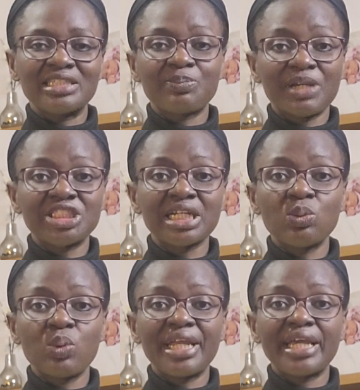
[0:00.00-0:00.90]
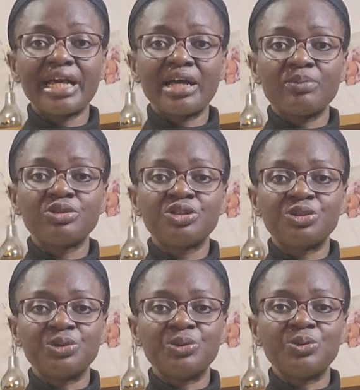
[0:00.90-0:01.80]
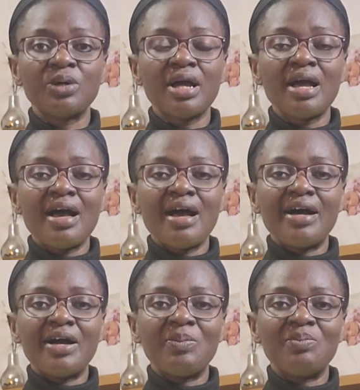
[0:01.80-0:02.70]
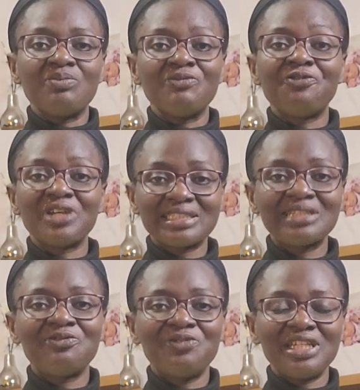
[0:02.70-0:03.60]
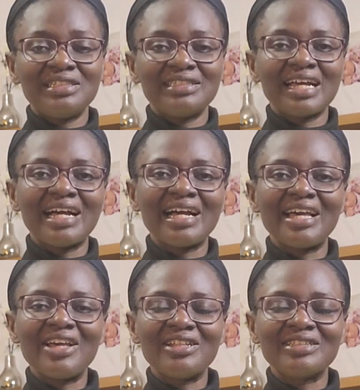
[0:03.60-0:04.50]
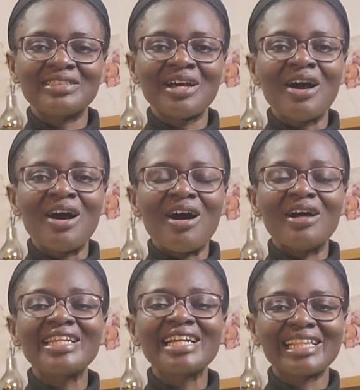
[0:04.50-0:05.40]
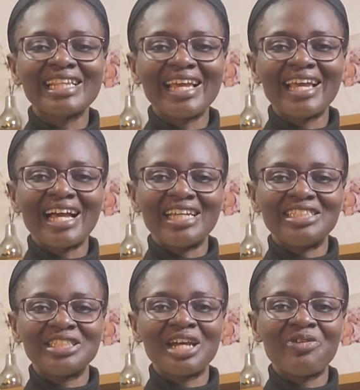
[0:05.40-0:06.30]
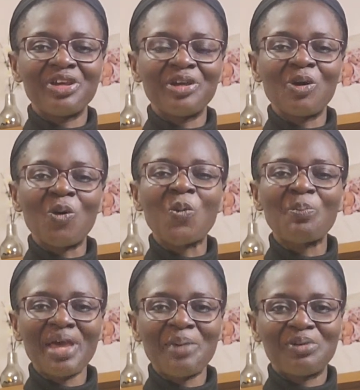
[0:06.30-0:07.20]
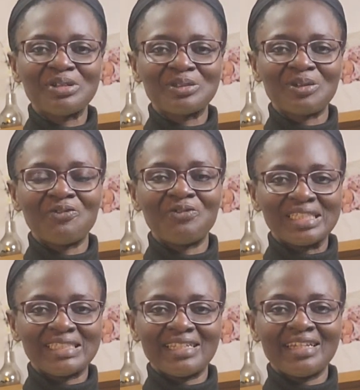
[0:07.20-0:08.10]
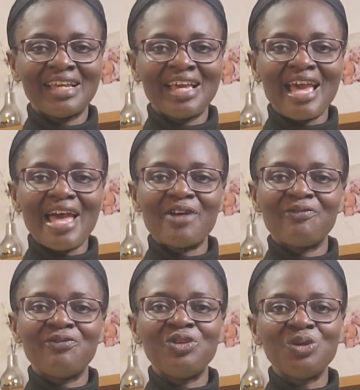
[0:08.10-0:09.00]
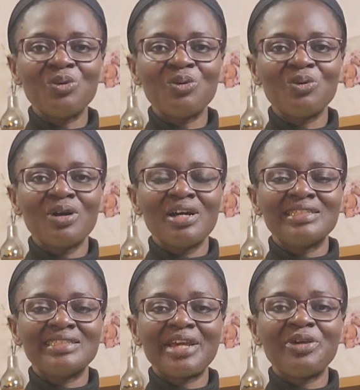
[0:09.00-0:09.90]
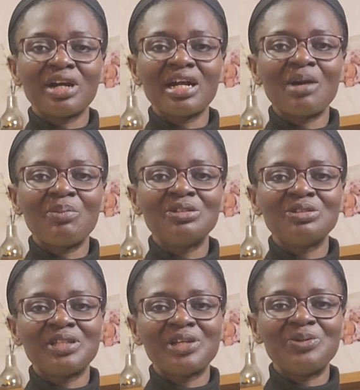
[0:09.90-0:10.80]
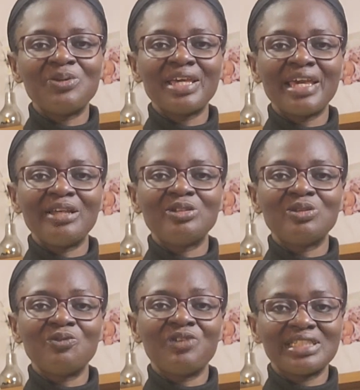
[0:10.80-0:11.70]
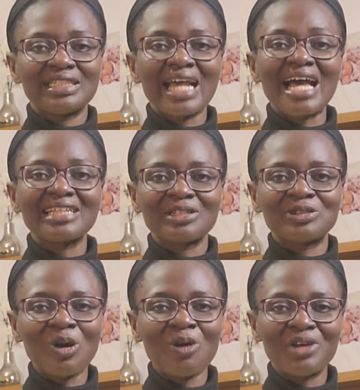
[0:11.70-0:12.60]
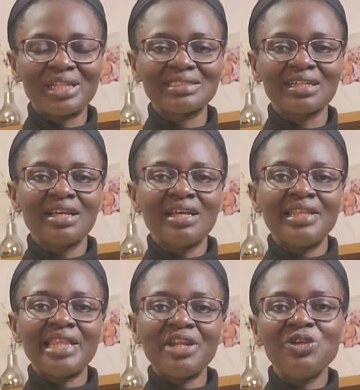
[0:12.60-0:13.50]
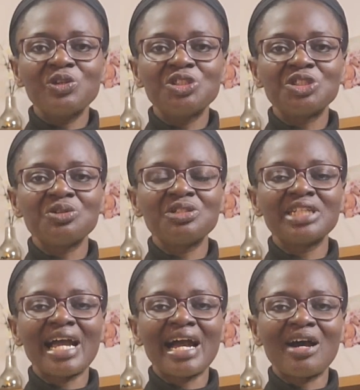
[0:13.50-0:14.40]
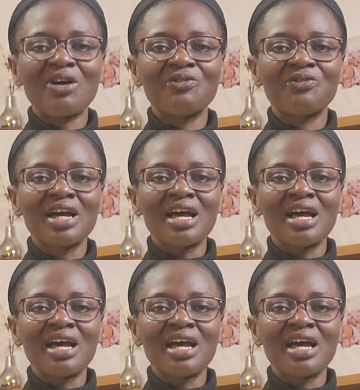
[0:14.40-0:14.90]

especially when it comes to visit visa, is unclear itinerary or purpose of visit. If you say you're coming to the UK to visit as a tourist, then you should have